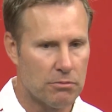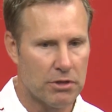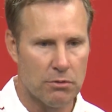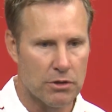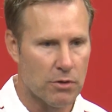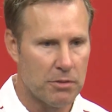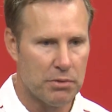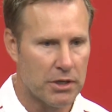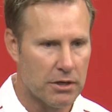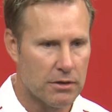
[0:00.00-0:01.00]
He played with a great
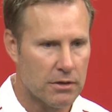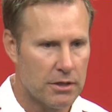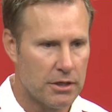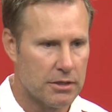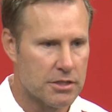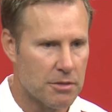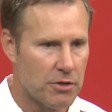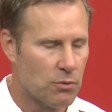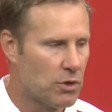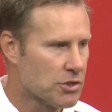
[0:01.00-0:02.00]
player in
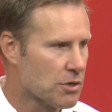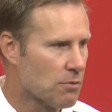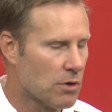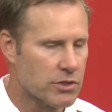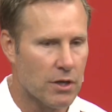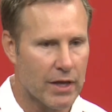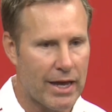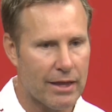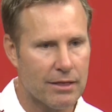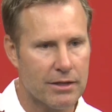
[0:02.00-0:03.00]
Simeon Wilcher at Roselle
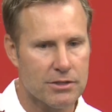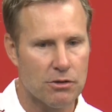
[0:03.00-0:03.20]
Catholic.